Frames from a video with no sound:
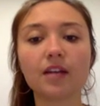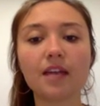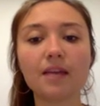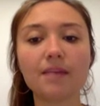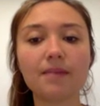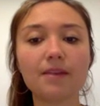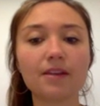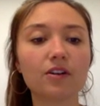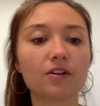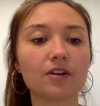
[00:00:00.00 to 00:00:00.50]

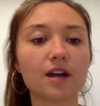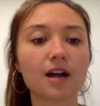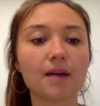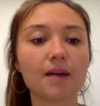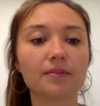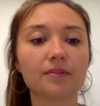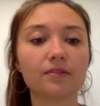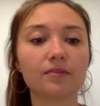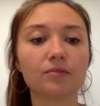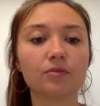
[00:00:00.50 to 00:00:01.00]
keeping
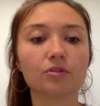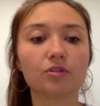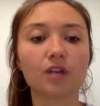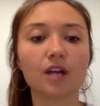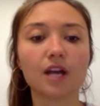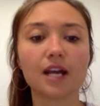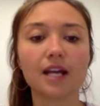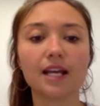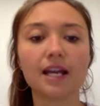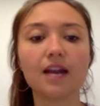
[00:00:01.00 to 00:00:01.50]
crops from
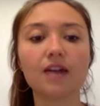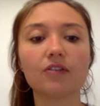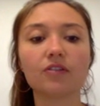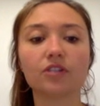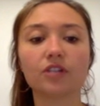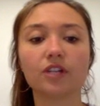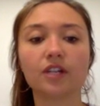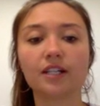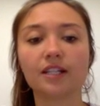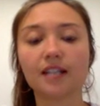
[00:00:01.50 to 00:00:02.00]
drying out
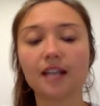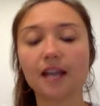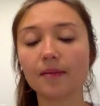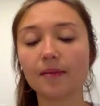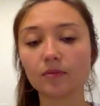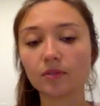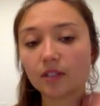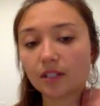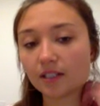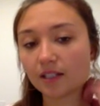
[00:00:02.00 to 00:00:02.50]
during
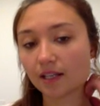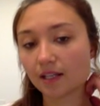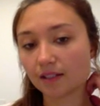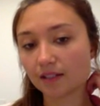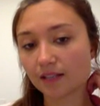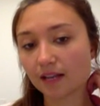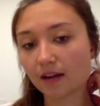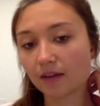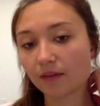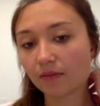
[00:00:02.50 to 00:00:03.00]
times when it
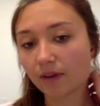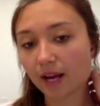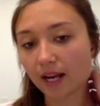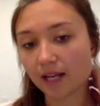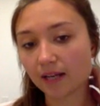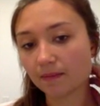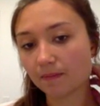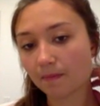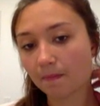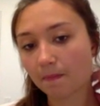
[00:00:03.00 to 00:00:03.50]
does not rain.